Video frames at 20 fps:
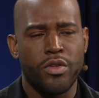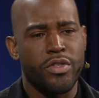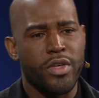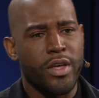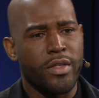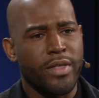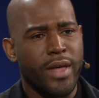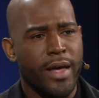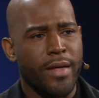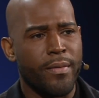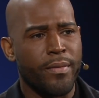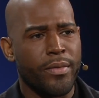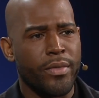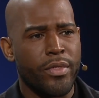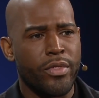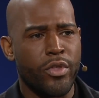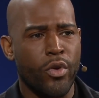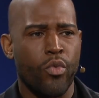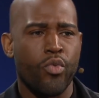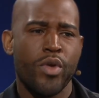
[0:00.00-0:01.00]
that
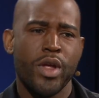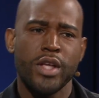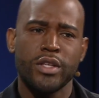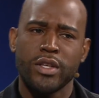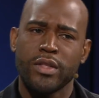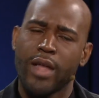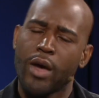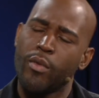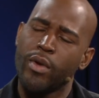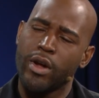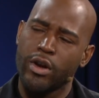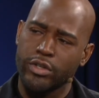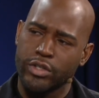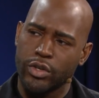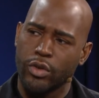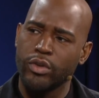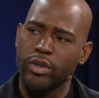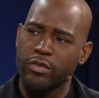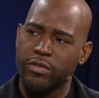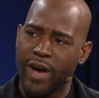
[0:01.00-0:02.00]
the reason that we are so
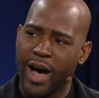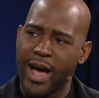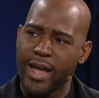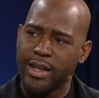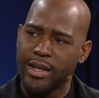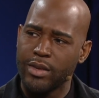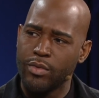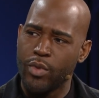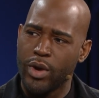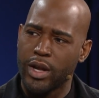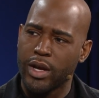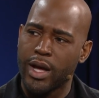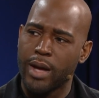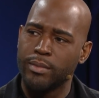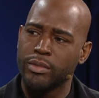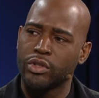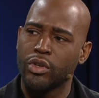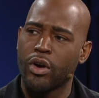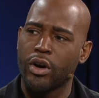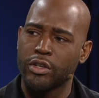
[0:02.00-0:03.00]
divided when it
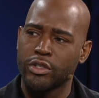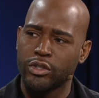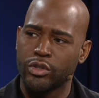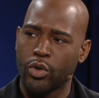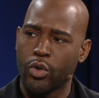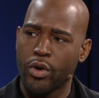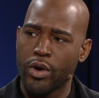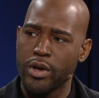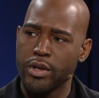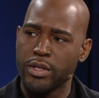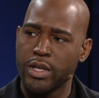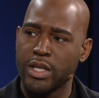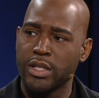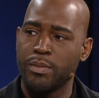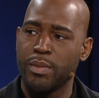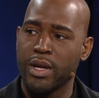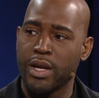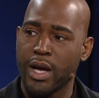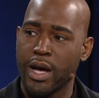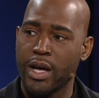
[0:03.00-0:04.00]
comes to our stories is
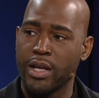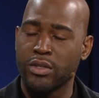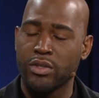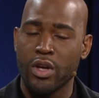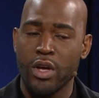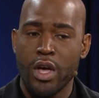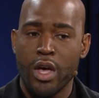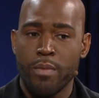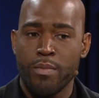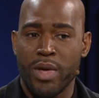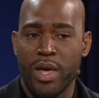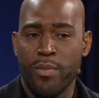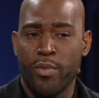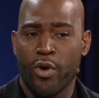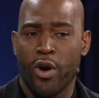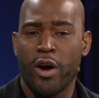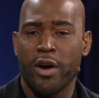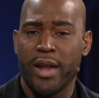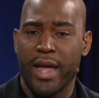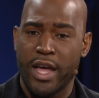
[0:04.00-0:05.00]
because people
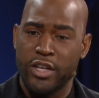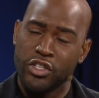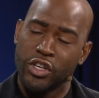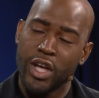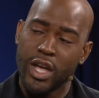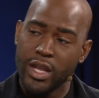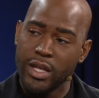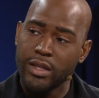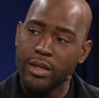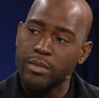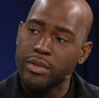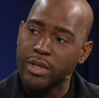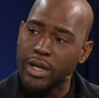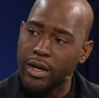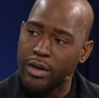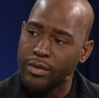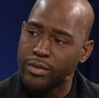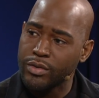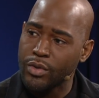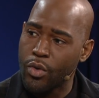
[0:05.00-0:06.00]
aren't educating
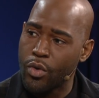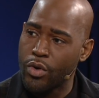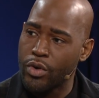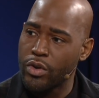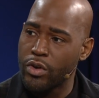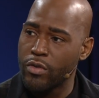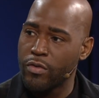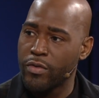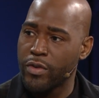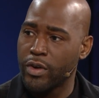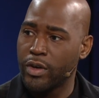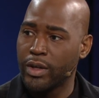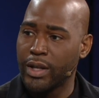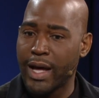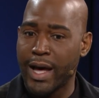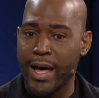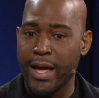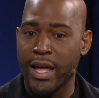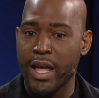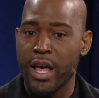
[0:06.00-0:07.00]
themselves? Or do you feel
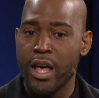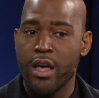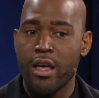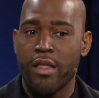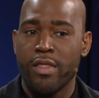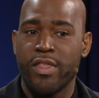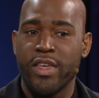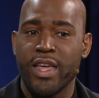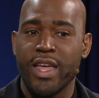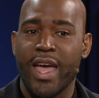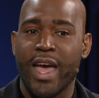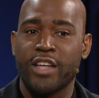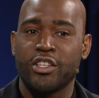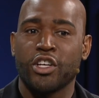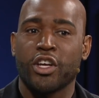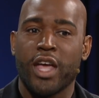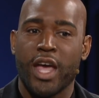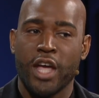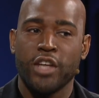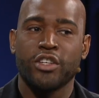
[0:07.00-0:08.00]
like the
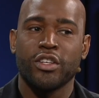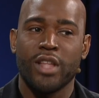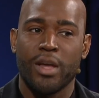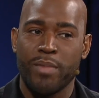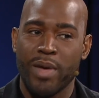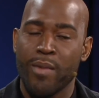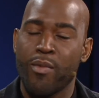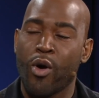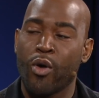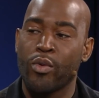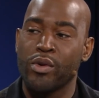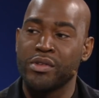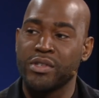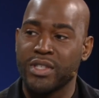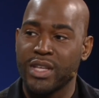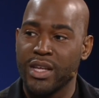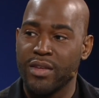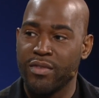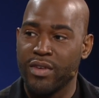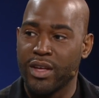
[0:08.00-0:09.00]
education that people are
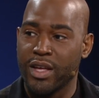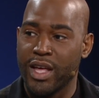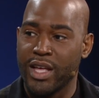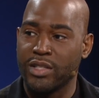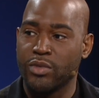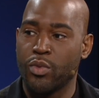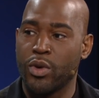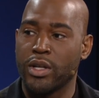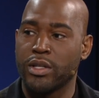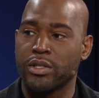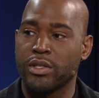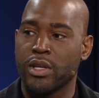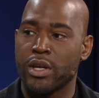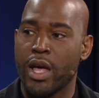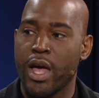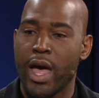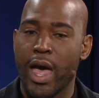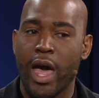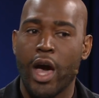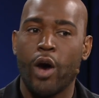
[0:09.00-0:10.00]
receiving is what's
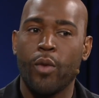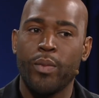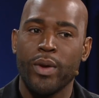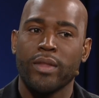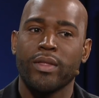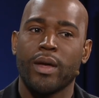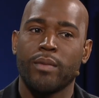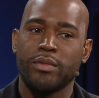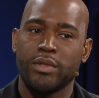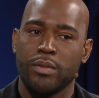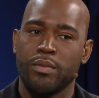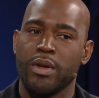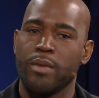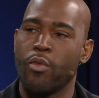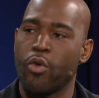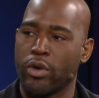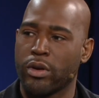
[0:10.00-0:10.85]
helping them to be more